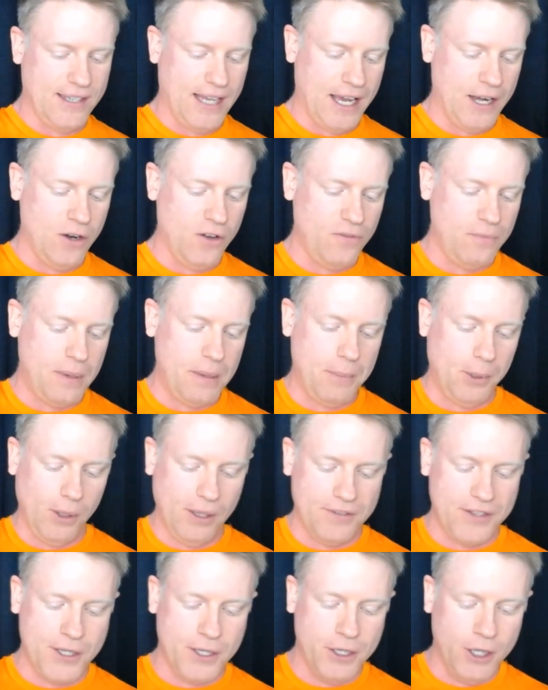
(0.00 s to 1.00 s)
I don't know if
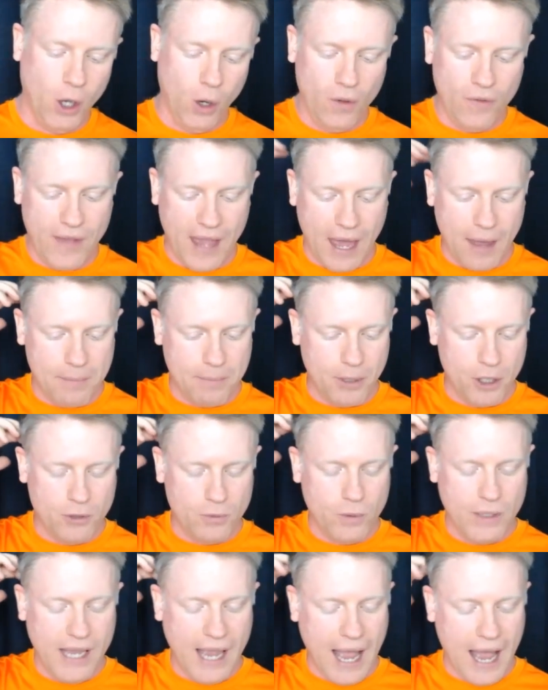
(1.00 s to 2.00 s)
people know that, but
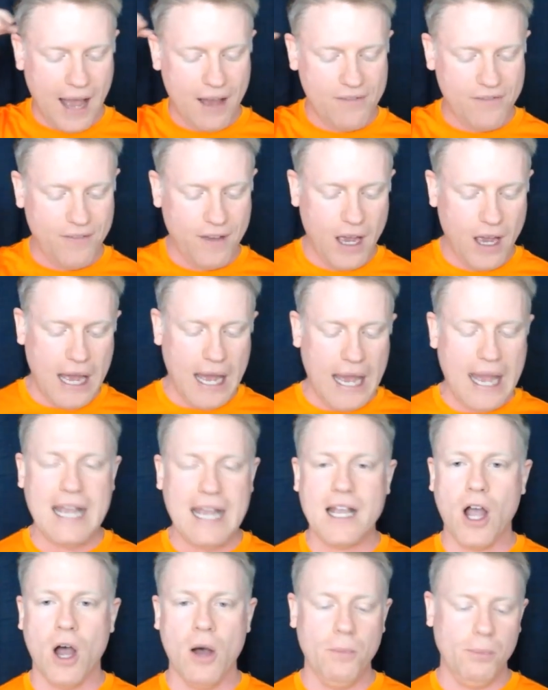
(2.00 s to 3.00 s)
we have a
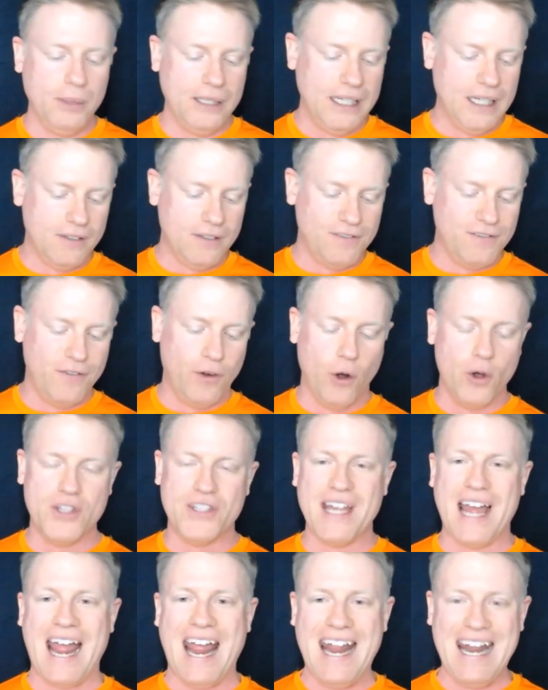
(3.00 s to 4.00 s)
complete
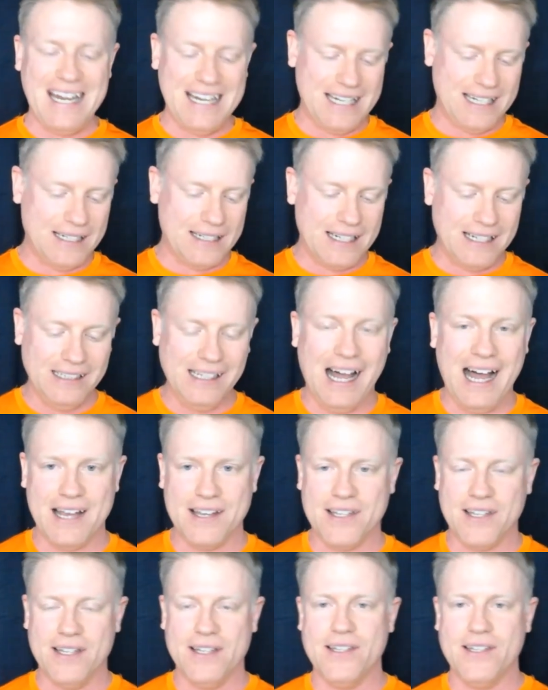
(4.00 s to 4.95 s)
first aid class.